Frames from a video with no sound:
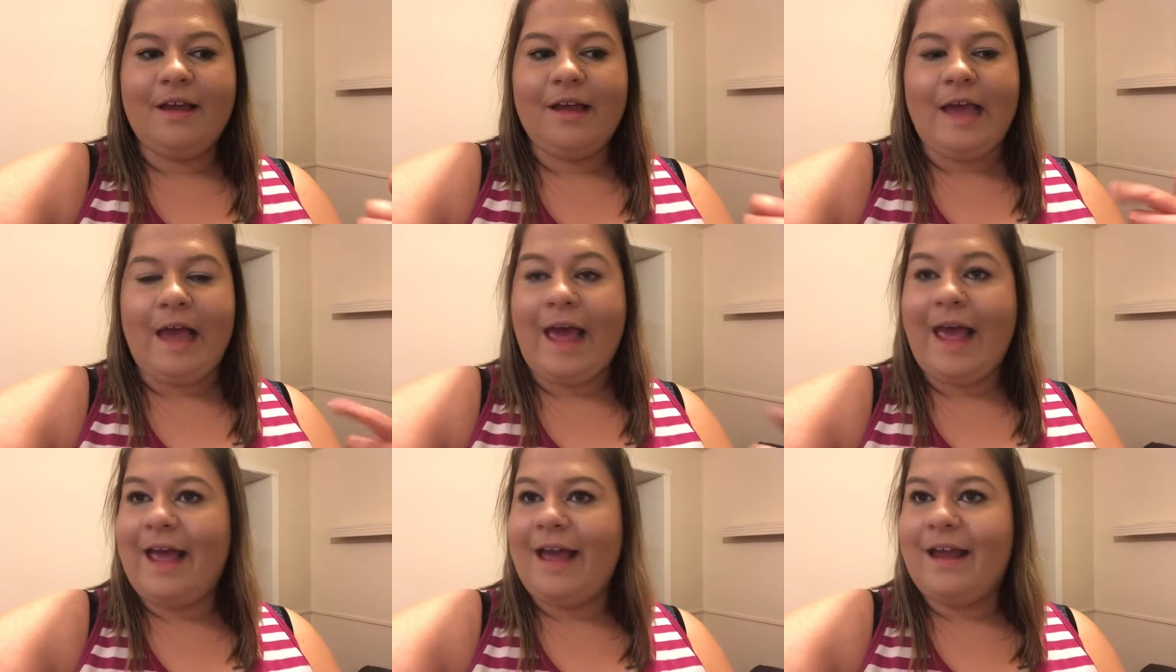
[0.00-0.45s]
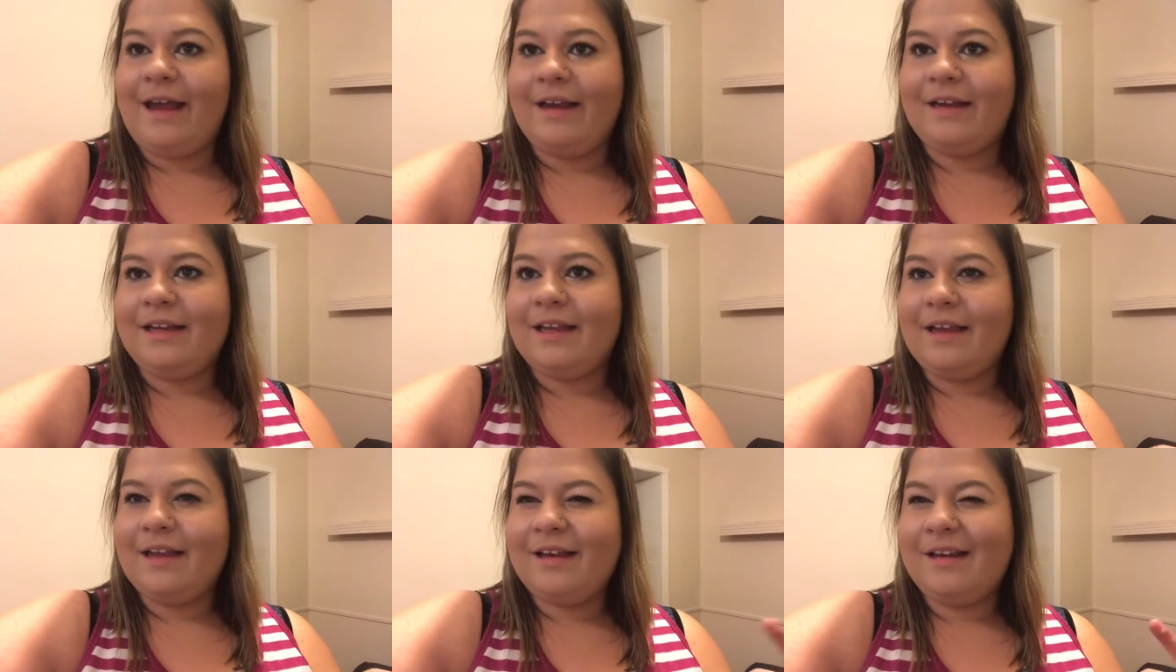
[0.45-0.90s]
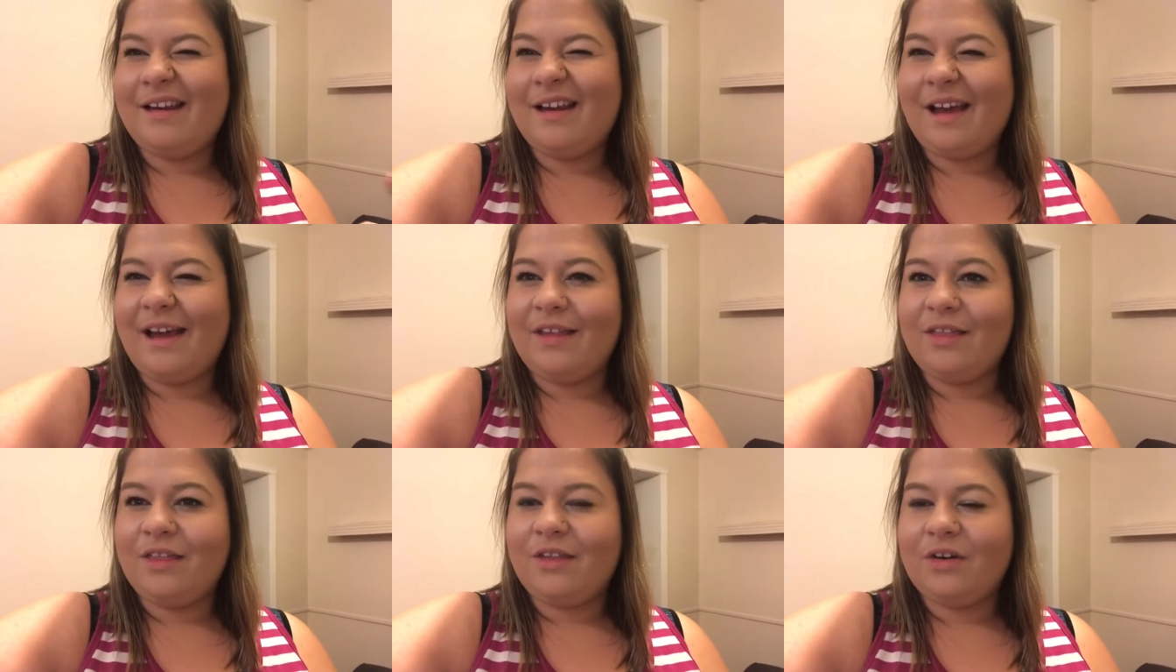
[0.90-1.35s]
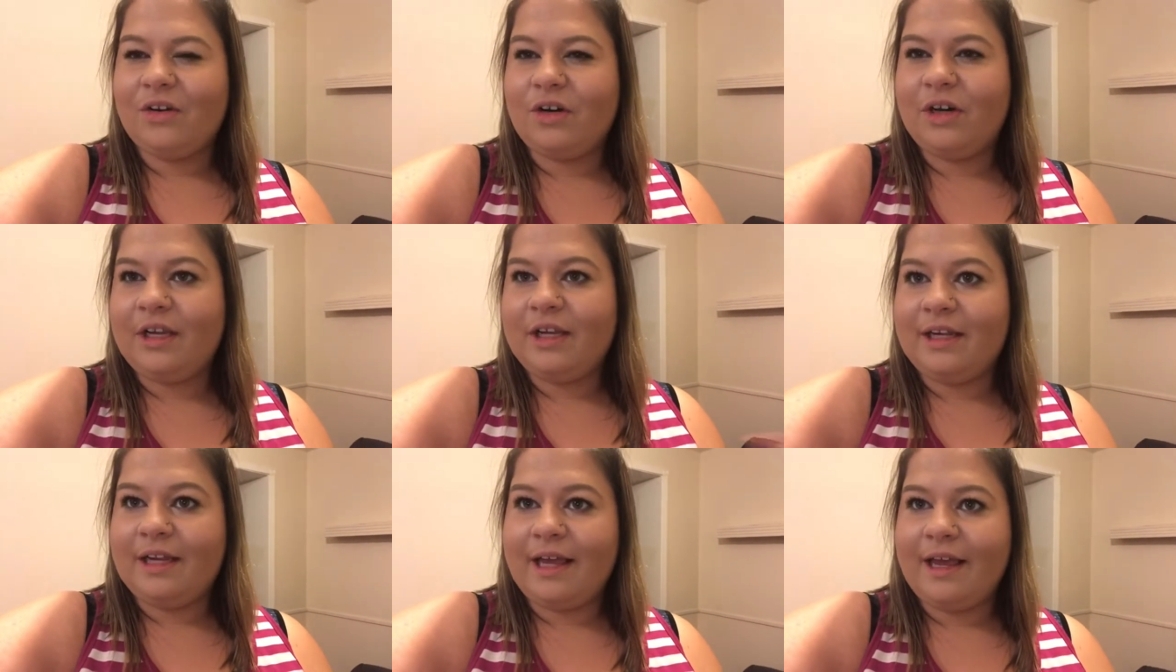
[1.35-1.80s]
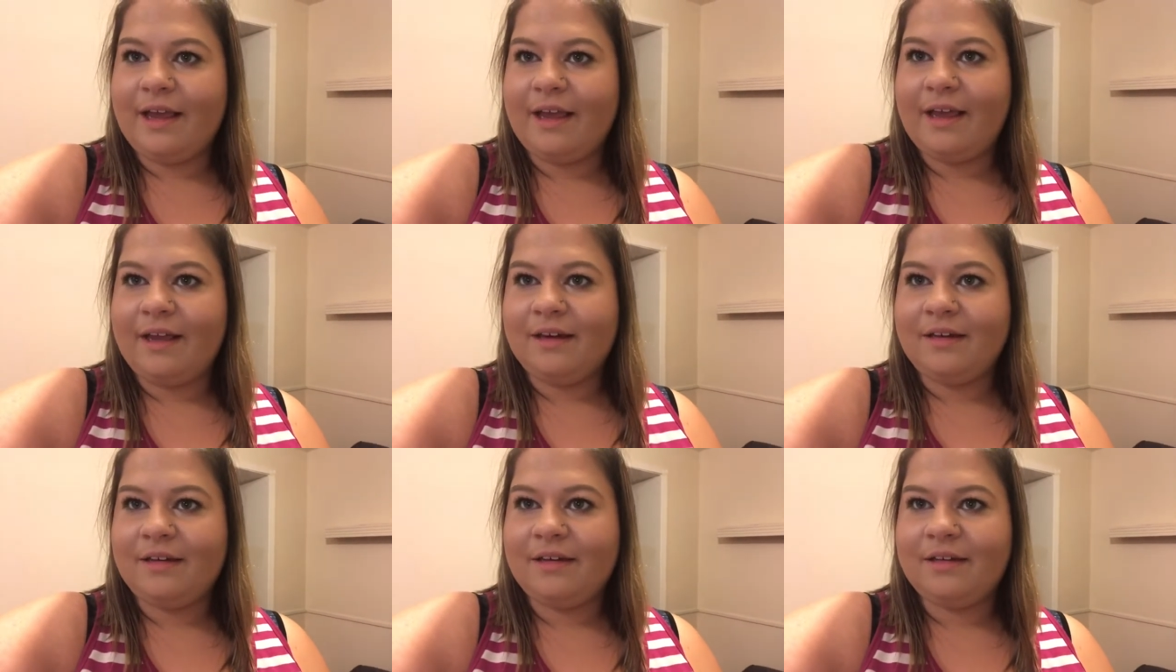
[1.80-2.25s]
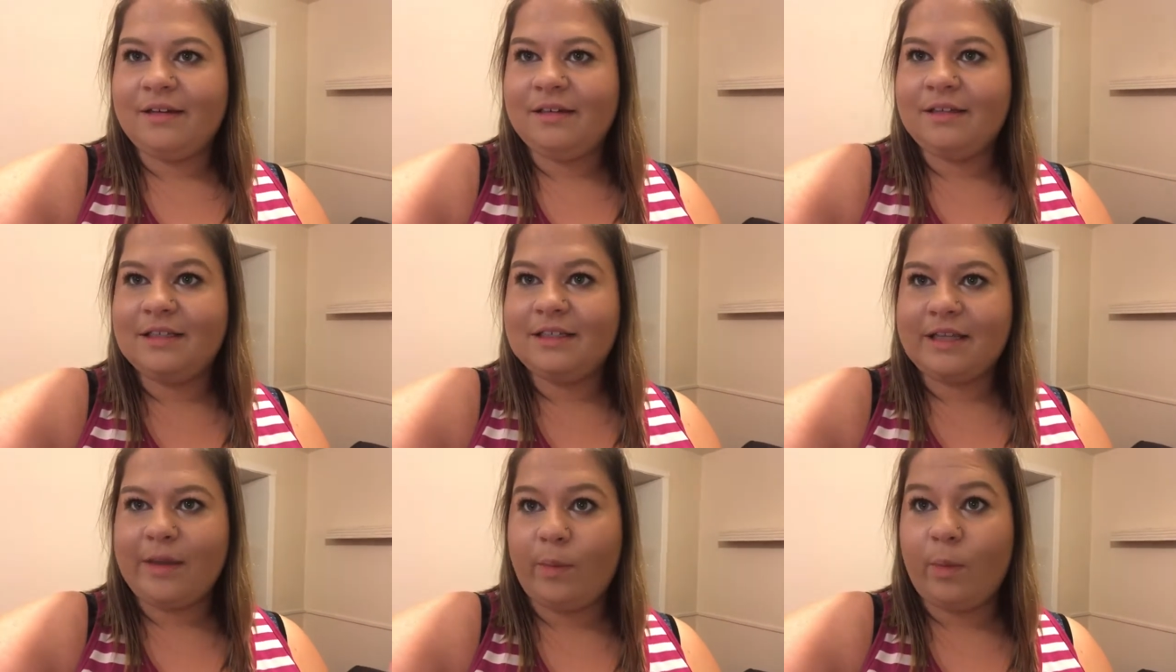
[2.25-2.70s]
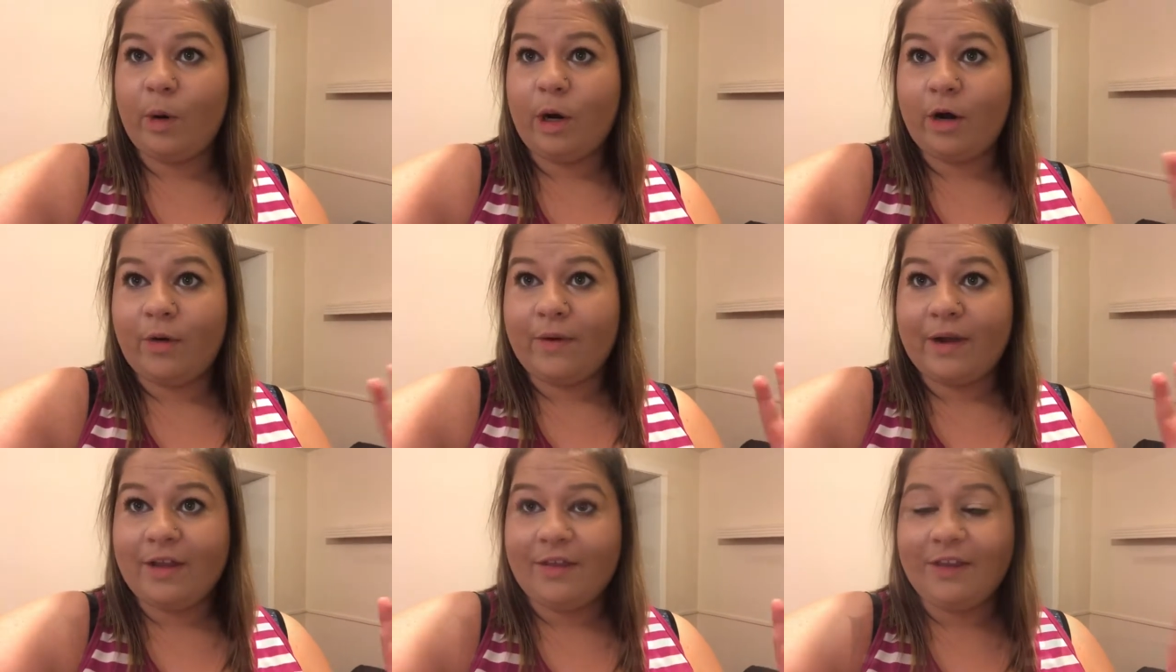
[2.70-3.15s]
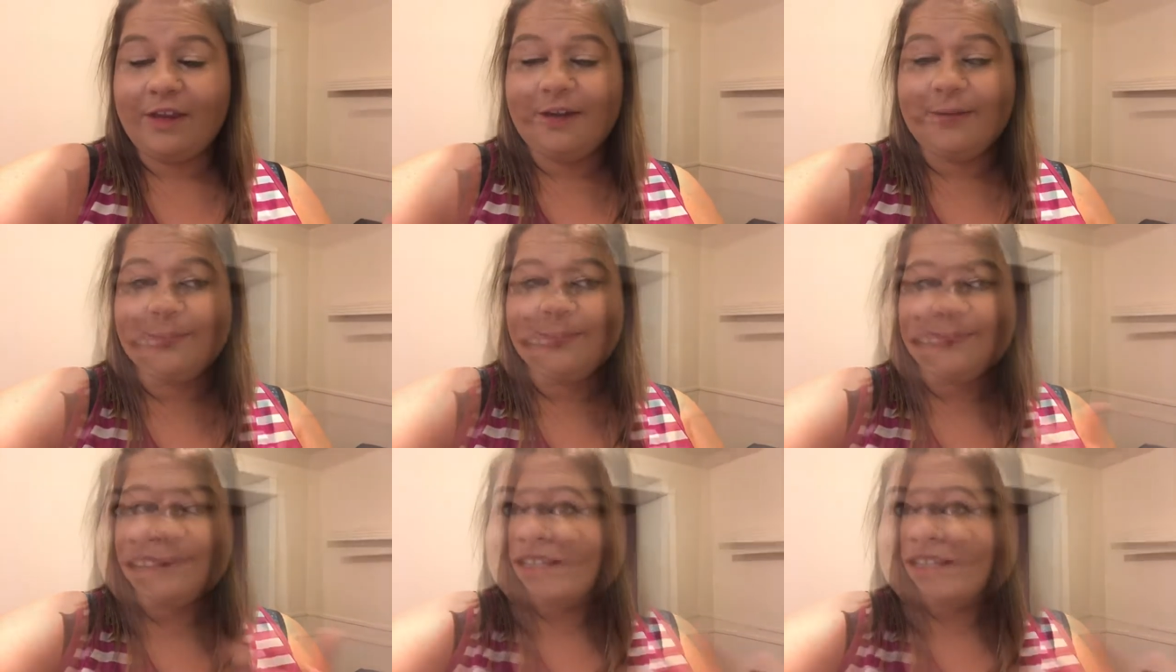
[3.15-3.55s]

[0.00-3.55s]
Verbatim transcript: at 9 30, 10 somewhere around there.